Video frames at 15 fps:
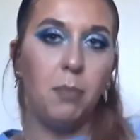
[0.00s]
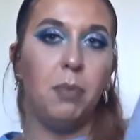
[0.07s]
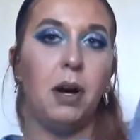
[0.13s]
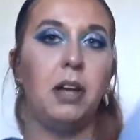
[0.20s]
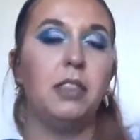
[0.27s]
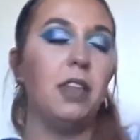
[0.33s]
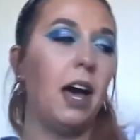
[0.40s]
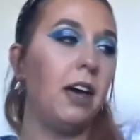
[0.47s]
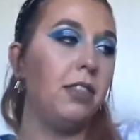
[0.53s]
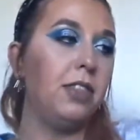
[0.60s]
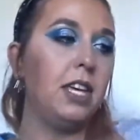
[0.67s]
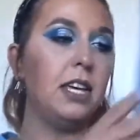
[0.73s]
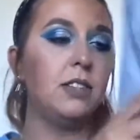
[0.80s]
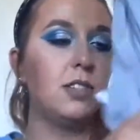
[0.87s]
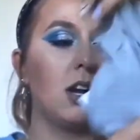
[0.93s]
But
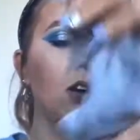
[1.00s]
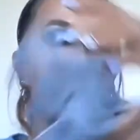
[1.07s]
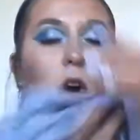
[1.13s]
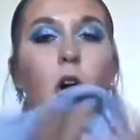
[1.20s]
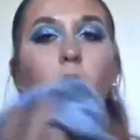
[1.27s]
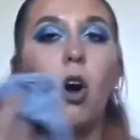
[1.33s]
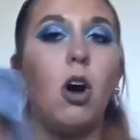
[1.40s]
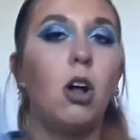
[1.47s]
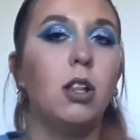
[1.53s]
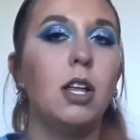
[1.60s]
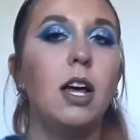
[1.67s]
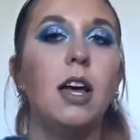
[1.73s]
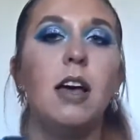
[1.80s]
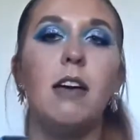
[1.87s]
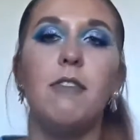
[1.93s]
these are
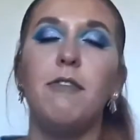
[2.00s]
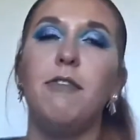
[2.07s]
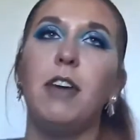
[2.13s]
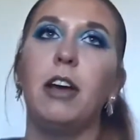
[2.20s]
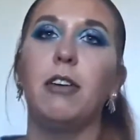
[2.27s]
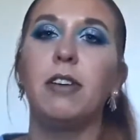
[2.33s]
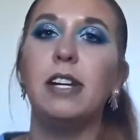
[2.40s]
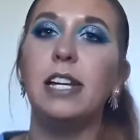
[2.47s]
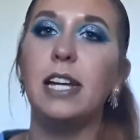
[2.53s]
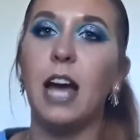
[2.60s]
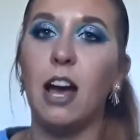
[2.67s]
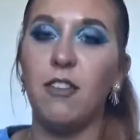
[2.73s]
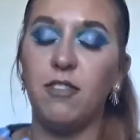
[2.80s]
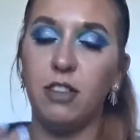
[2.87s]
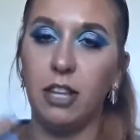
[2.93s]
all very,
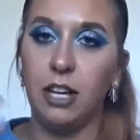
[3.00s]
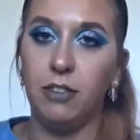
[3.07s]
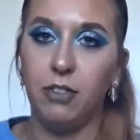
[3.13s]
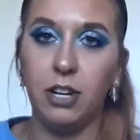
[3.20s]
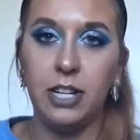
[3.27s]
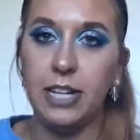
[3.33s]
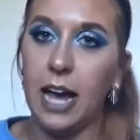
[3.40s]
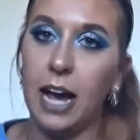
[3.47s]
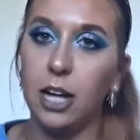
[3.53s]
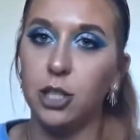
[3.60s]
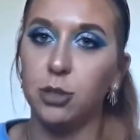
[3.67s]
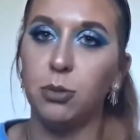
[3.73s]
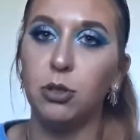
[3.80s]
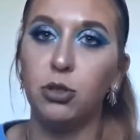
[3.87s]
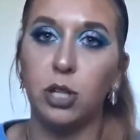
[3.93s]
I feel like, very
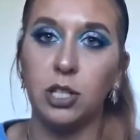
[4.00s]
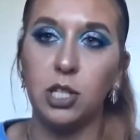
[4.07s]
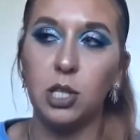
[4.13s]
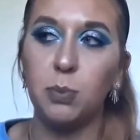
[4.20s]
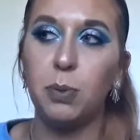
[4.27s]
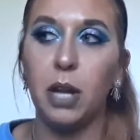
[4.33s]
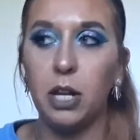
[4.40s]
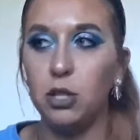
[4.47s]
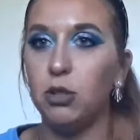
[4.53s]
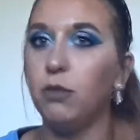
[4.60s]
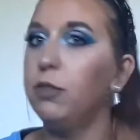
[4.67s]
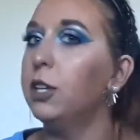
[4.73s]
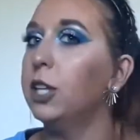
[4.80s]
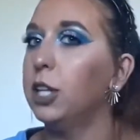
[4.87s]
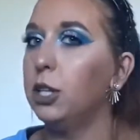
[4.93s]
casual dresses, but I do
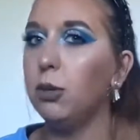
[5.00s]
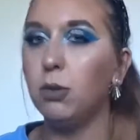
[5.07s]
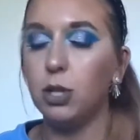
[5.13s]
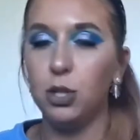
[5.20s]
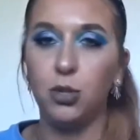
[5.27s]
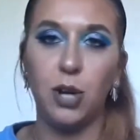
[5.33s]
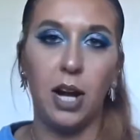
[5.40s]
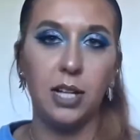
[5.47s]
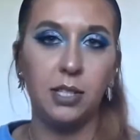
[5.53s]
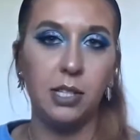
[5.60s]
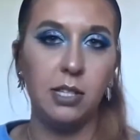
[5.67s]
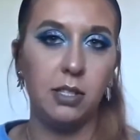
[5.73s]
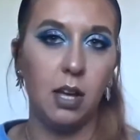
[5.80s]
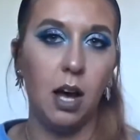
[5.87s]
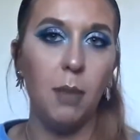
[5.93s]
feel like you could dress
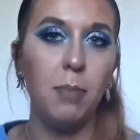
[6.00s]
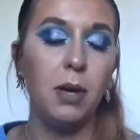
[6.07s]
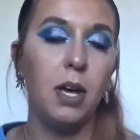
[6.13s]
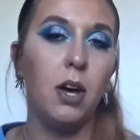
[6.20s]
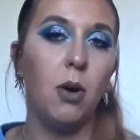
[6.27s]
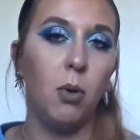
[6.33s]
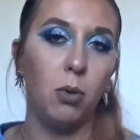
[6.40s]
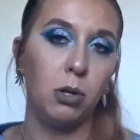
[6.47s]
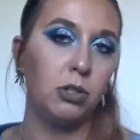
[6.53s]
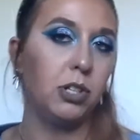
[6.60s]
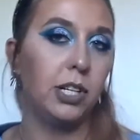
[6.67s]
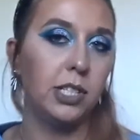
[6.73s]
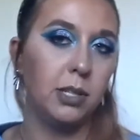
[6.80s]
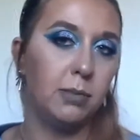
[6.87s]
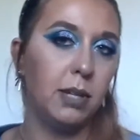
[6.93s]
these up or
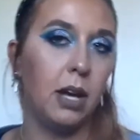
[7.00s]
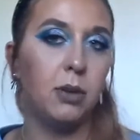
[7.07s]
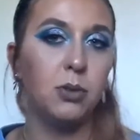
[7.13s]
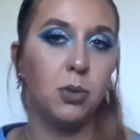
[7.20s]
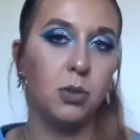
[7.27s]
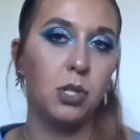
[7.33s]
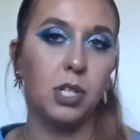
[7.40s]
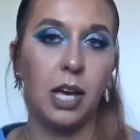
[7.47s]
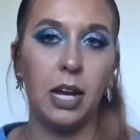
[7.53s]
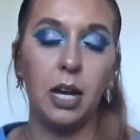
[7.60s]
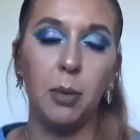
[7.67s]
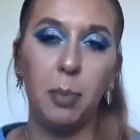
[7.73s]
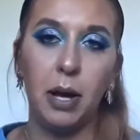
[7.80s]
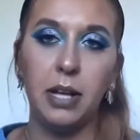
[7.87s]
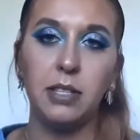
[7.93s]
dress them down, so it just kind
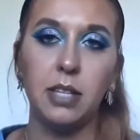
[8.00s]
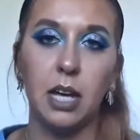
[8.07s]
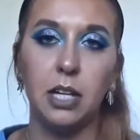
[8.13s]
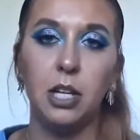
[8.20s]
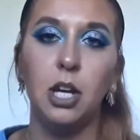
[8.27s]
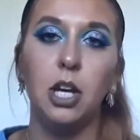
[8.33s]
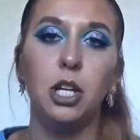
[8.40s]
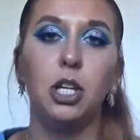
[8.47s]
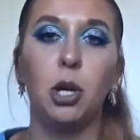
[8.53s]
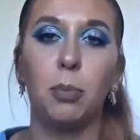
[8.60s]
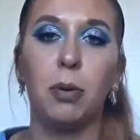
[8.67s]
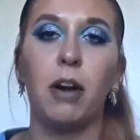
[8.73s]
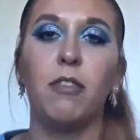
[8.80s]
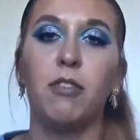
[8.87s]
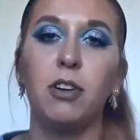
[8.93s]
of depends on your
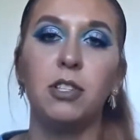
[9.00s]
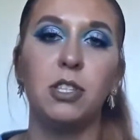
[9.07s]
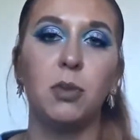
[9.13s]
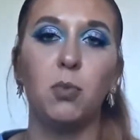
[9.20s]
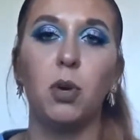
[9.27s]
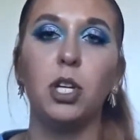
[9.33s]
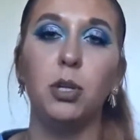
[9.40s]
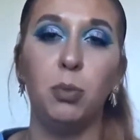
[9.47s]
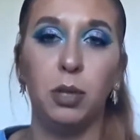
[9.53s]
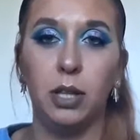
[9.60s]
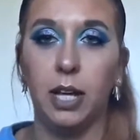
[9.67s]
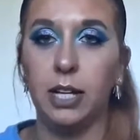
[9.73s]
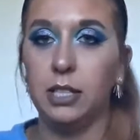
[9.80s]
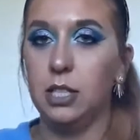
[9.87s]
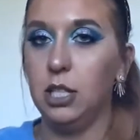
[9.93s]
preference and what you would
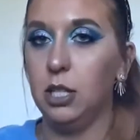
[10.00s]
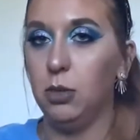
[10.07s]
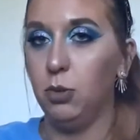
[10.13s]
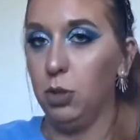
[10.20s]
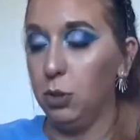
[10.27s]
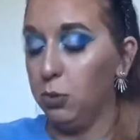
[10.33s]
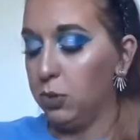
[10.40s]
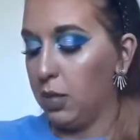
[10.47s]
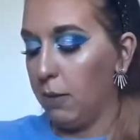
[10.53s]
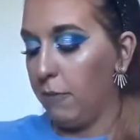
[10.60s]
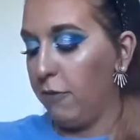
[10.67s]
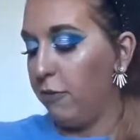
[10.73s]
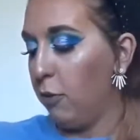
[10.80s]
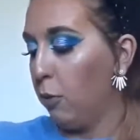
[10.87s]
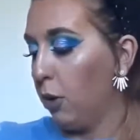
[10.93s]
like to use them
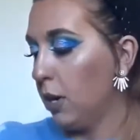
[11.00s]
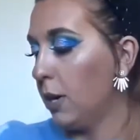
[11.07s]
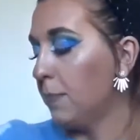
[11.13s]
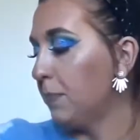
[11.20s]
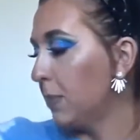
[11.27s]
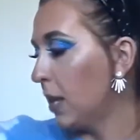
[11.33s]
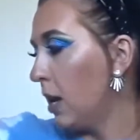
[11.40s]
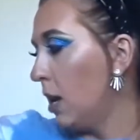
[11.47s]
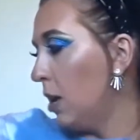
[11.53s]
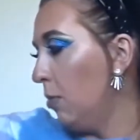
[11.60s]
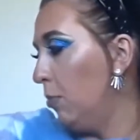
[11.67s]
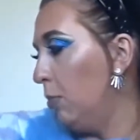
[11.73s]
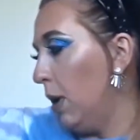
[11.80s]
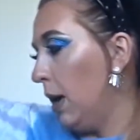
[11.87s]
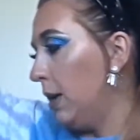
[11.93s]
for.
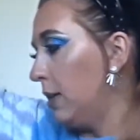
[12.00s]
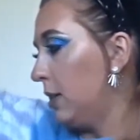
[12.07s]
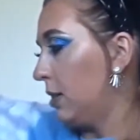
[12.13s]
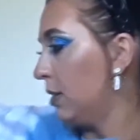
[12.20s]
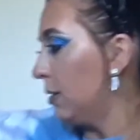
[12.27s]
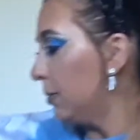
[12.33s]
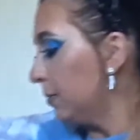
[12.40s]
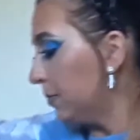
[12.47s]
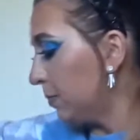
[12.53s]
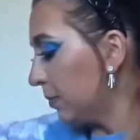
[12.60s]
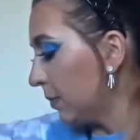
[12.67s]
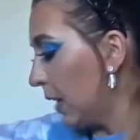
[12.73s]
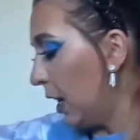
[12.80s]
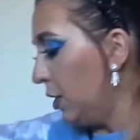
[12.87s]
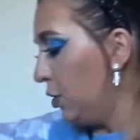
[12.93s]
But
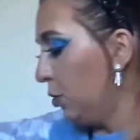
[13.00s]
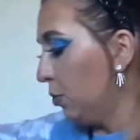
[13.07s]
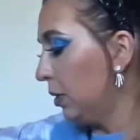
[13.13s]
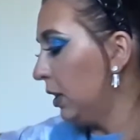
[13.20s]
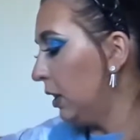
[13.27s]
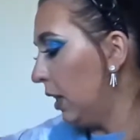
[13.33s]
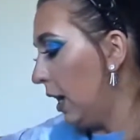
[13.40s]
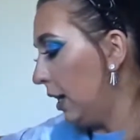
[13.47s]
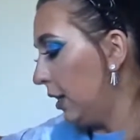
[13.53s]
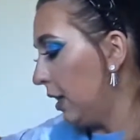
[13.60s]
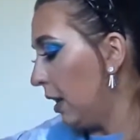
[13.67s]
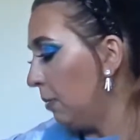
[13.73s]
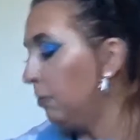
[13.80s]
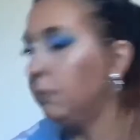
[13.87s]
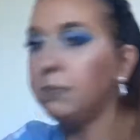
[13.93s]
I do really like
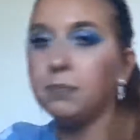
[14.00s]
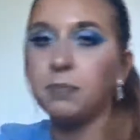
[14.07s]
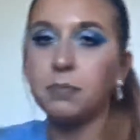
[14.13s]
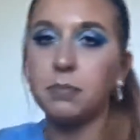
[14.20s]
them.